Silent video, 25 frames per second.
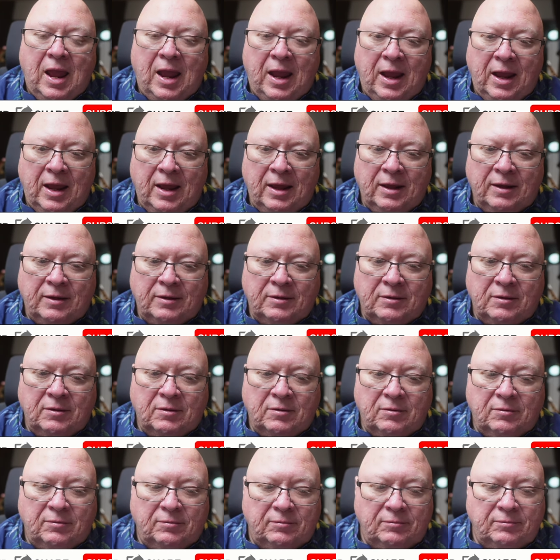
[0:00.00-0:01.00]

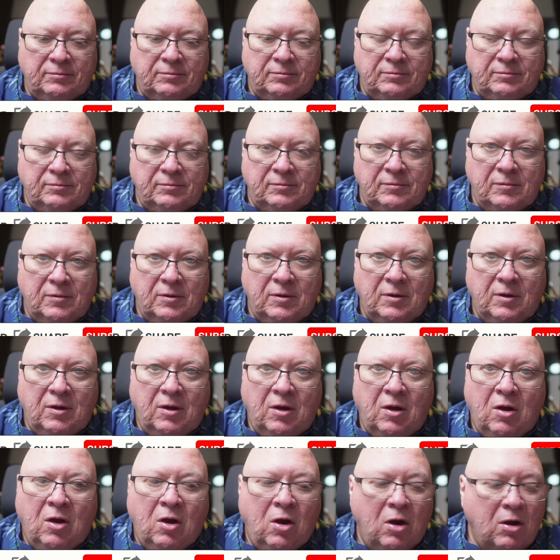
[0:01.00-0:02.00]
And
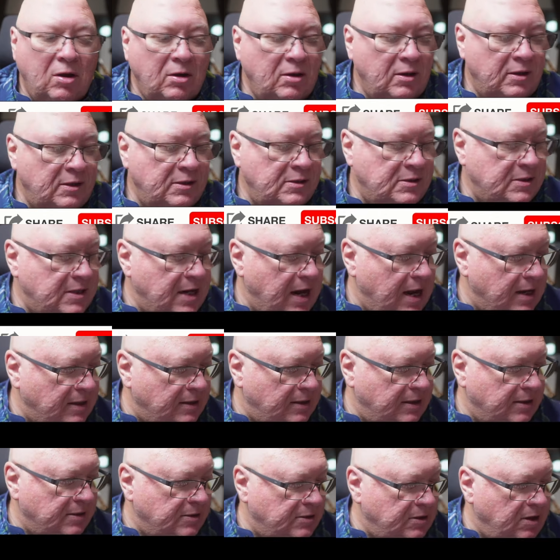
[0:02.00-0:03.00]
Harlan's
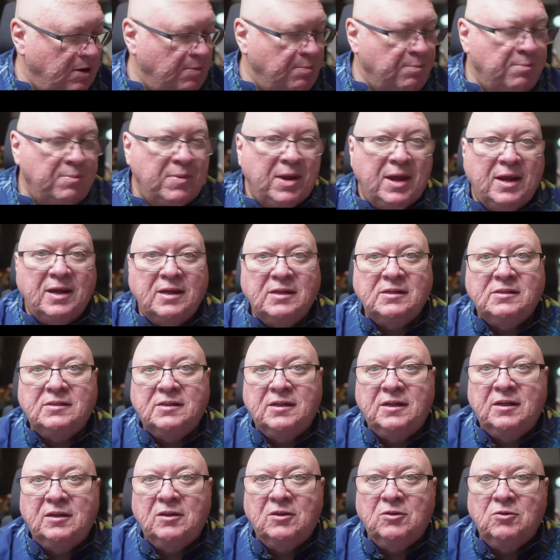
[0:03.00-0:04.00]
got this
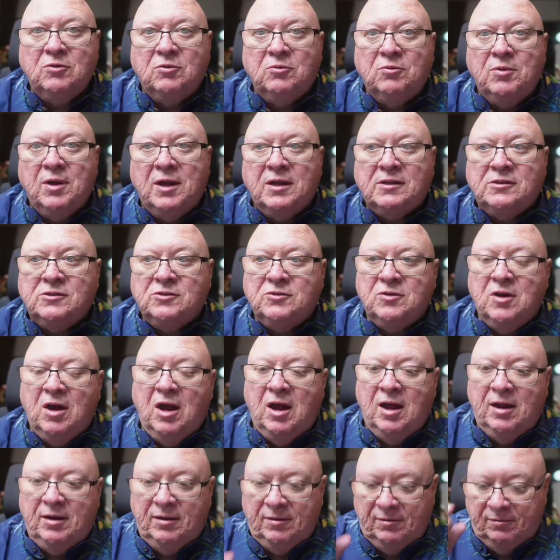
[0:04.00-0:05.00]
amazing little
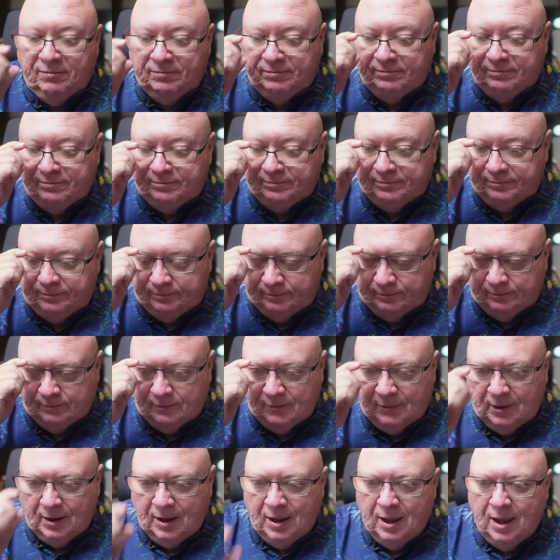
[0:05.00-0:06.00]
restaurant
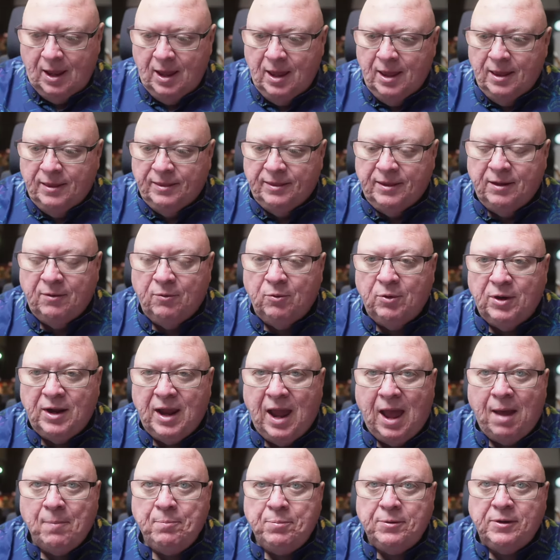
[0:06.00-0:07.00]
that
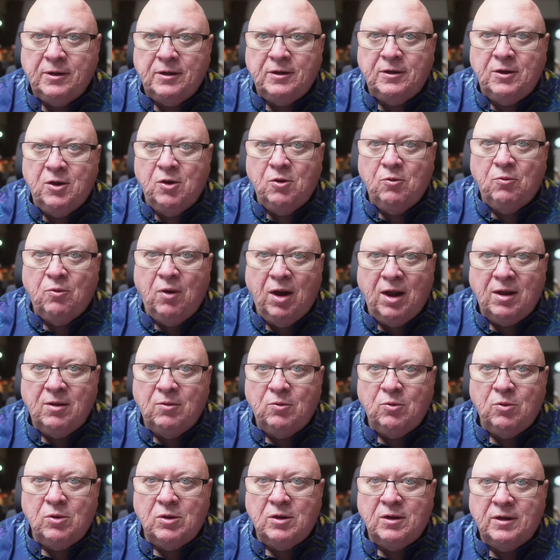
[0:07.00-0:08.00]
we happen to know
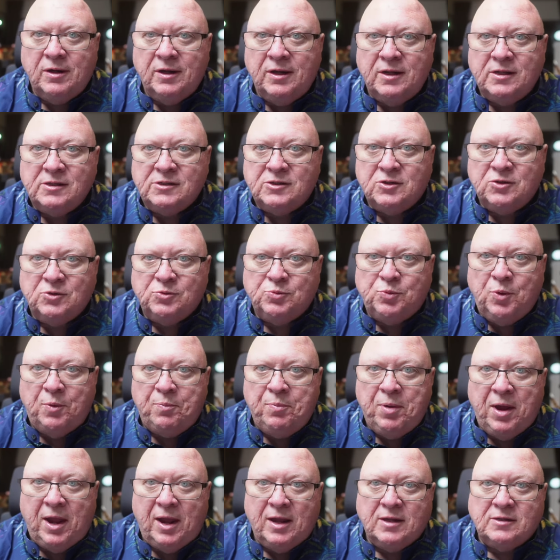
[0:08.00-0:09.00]
right where it is because
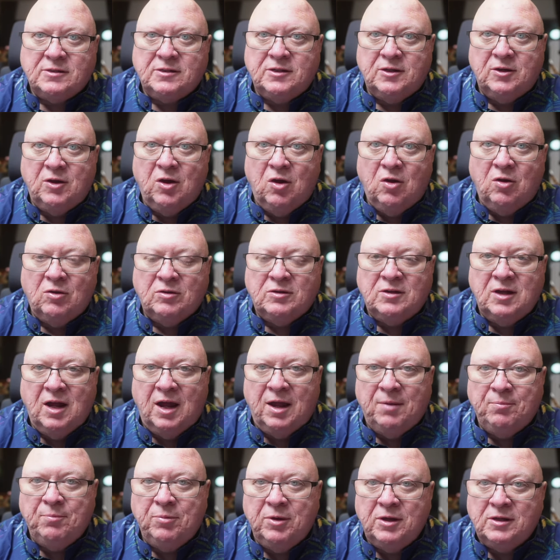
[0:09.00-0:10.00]
we passed it all the
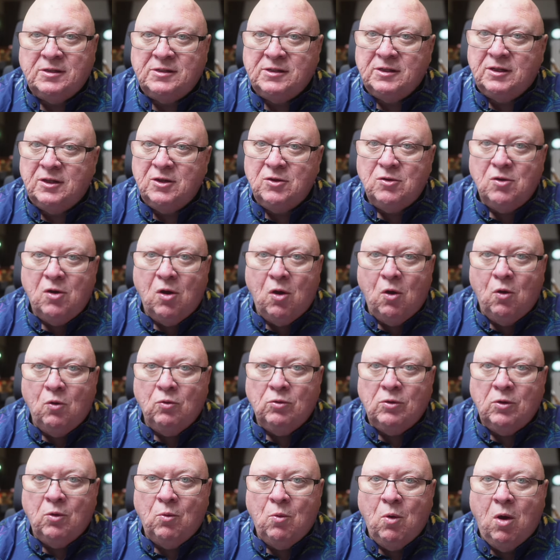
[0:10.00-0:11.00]
time. But it's a little
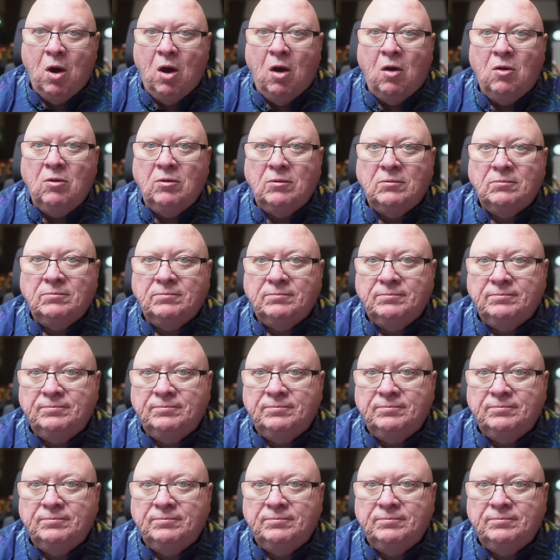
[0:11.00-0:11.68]
hole in the wall.